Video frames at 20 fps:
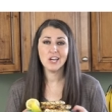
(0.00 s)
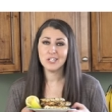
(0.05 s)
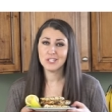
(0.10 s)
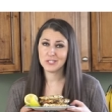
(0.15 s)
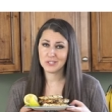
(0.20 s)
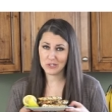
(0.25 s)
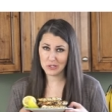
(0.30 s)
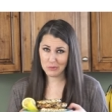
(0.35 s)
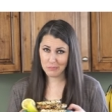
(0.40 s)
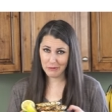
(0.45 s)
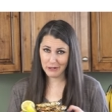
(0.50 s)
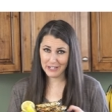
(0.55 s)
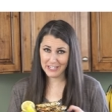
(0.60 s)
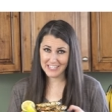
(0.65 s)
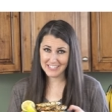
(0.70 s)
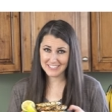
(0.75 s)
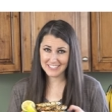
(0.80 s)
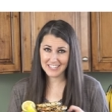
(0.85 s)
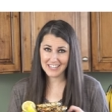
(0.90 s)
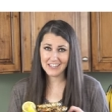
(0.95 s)
Super
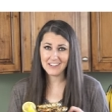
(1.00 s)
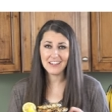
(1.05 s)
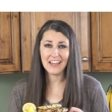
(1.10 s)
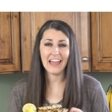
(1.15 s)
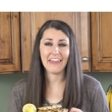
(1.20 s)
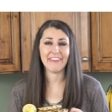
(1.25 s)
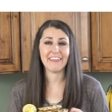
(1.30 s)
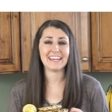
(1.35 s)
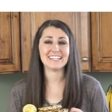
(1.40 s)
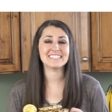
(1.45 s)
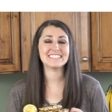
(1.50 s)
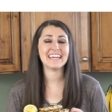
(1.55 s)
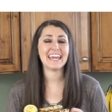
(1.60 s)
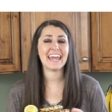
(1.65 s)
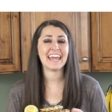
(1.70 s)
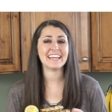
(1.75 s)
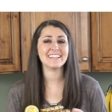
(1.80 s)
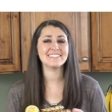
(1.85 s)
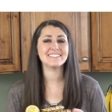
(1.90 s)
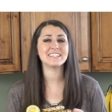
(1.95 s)
easy, and they
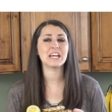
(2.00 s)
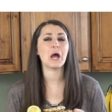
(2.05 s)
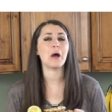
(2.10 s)
taste